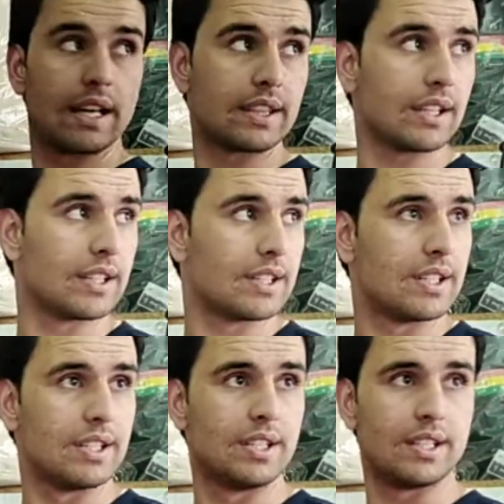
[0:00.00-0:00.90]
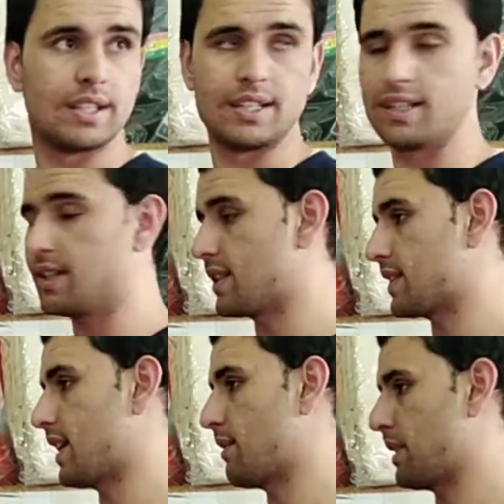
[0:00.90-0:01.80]
I think he need the
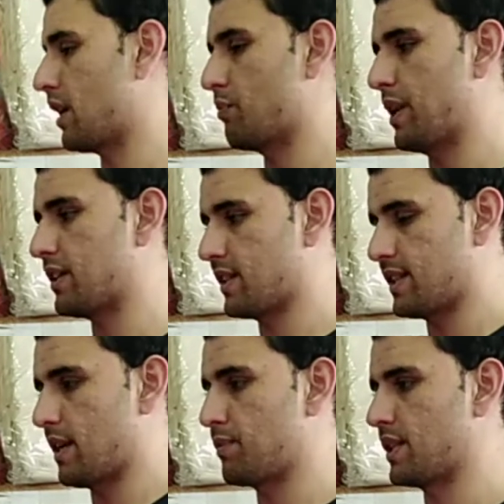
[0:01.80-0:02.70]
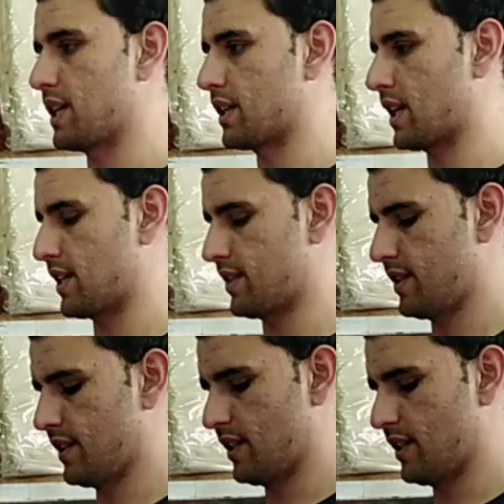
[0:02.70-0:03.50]
same, but I'll make the same design guys.